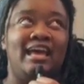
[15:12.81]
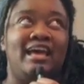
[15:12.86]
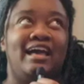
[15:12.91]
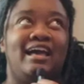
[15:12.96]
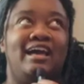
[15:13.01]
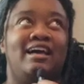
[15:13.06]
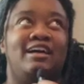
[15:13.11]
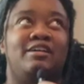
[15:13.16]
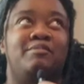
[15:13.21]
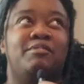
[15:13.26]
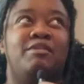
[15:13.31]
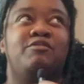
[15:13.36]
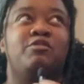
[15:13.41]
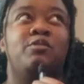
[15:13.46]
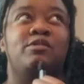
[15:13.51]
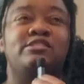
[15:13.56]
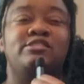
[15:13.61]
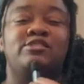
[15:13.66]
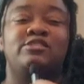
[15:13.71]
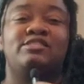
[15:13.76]
Of
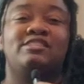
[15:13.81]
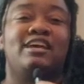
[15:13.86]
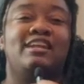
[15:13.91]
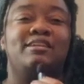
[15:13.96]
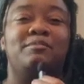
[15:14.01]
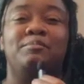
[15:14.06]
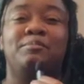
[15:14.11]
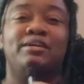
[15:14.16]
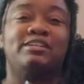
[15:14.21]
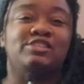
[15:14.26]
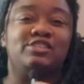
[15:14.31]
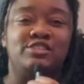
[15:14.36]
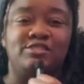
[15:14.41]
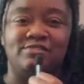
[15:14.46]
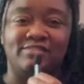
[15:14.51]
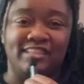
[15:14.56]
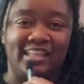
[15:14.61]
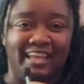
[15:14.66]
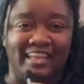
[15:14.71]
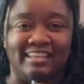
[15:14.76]
course, there's not a bunch
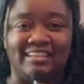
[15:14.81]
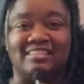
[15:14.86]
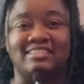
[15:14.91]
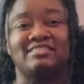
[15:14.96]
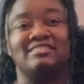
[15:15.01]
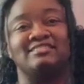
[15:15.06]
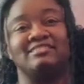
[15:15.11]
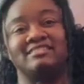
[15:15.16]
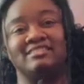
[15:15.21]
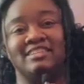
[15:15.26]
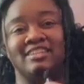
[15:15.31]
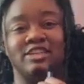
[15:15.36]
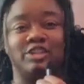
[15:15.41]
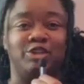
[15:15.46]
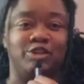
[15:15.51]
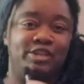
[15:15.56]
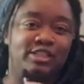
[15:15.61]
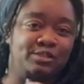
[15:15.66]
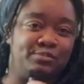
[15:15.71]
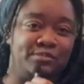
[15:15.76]
of like
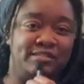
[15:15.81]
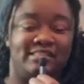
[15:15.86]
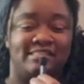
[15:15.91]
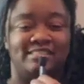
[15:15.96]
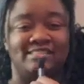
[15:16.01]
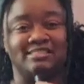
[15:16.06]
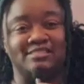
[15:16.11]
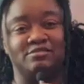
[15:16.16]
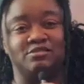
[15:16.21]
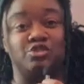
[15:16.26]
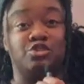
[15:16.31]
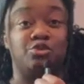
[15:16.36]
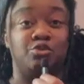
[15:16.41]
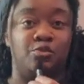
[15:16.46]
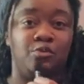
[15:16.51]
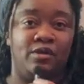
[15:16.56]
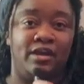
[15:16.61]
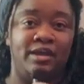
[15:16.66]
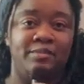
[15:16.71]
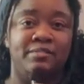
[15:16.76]
Christmas
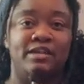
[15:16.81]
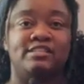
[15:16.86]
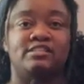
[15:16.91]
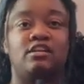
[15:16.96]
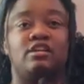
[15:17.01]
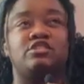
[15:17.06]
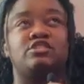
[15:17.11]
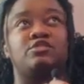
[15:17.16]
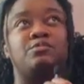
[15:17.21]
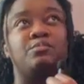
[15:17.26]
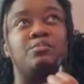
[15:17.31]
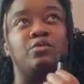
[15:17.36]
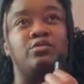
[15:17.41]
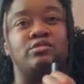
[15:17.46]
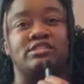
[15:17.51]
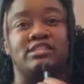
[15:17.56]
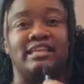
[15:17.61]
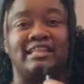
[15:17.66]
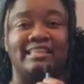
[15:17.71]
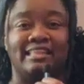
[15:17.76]
joy, but it's also
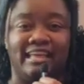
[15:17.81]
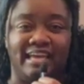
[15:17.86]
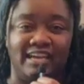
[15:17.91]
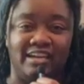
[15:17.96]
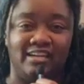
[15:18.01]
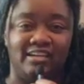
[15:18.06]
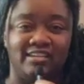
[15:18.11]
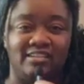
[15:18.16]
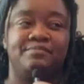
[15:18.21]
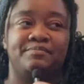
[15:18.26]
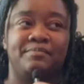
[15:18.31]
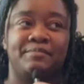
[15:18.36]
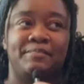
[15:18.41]
multi-layered.